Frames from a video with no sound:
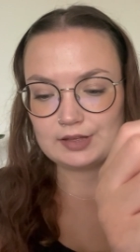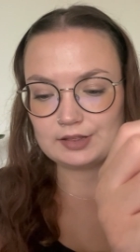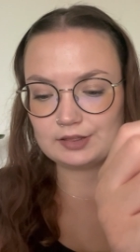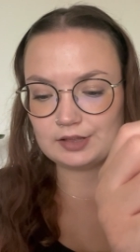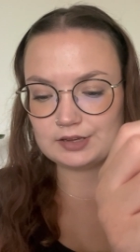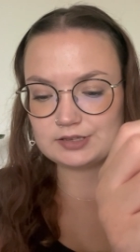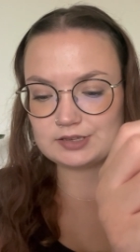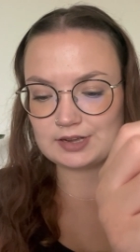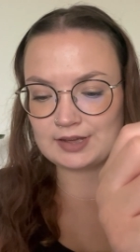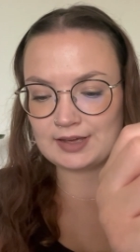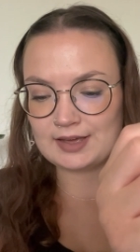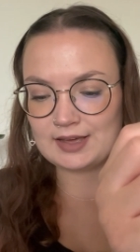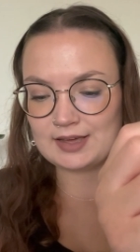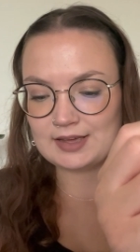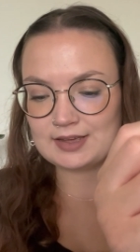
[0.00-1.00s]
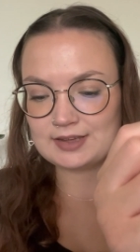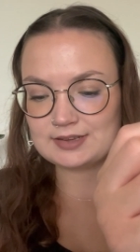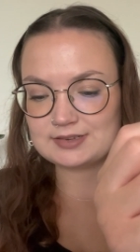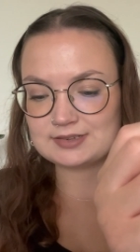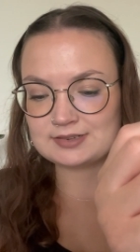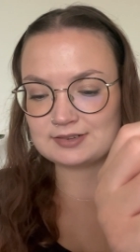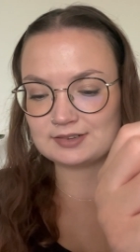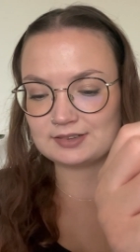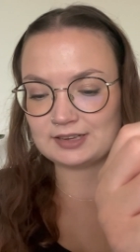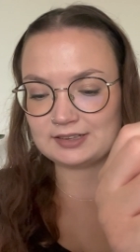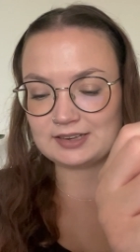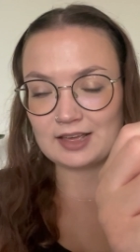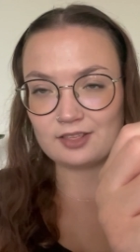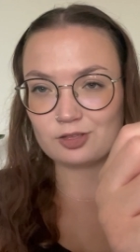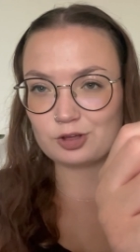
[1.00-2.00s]
This is the
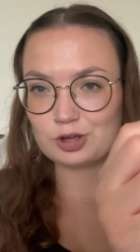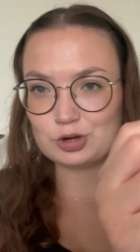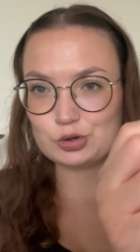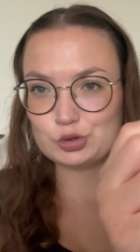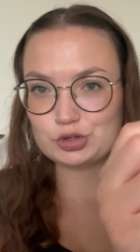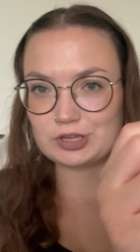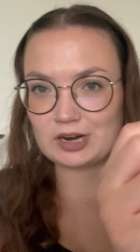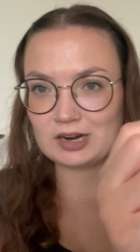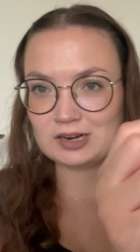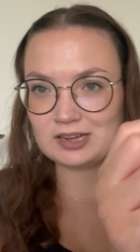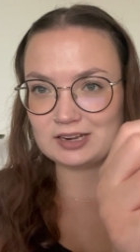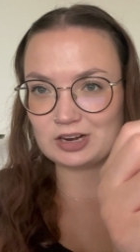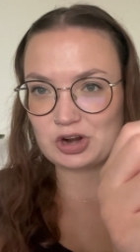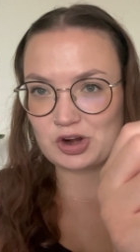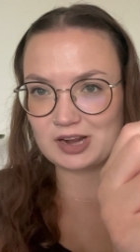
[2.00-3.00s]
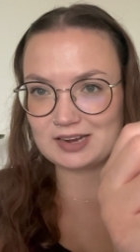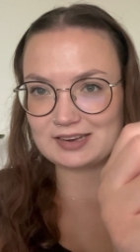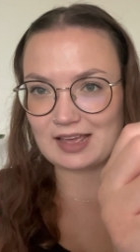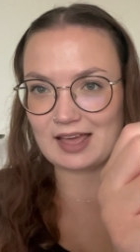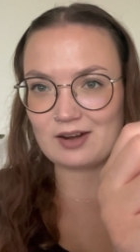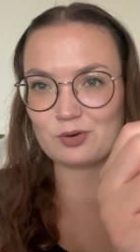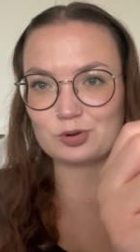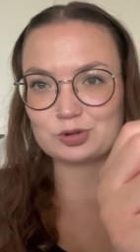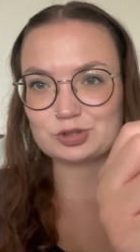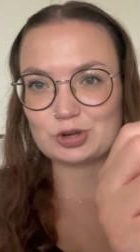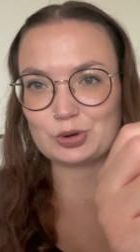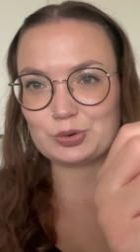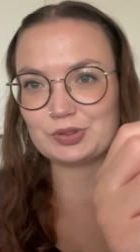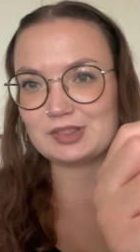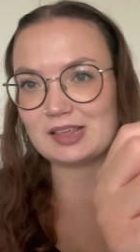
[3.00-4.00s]
10th use that I needed on it and
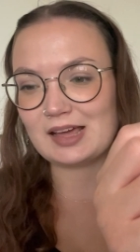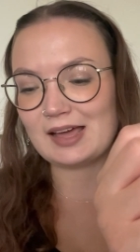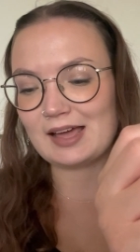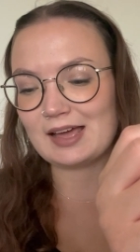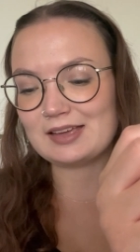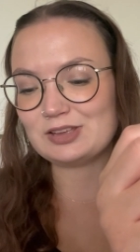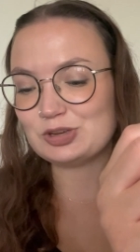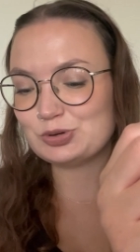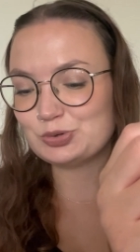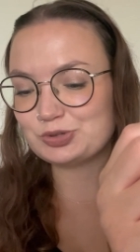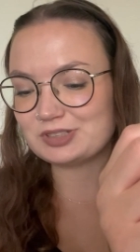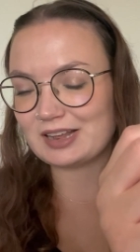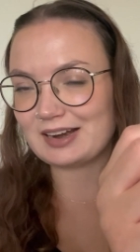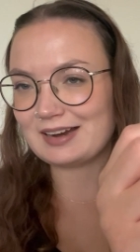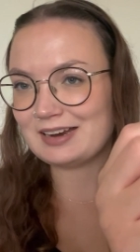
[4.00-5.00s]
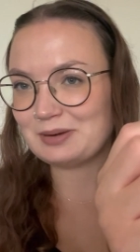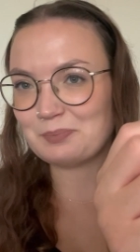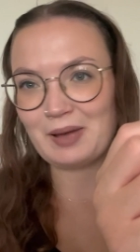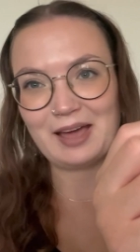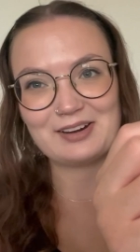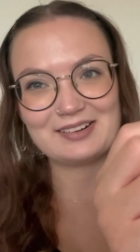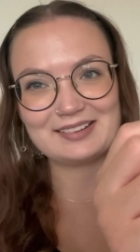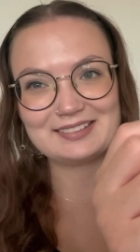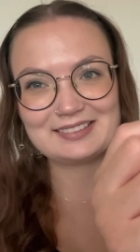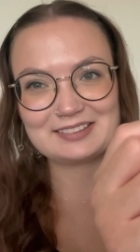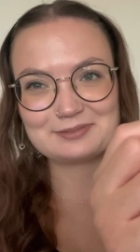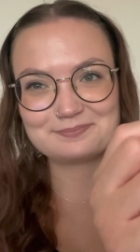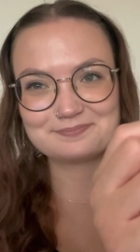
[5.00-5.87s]
also the use that I hit pan on it.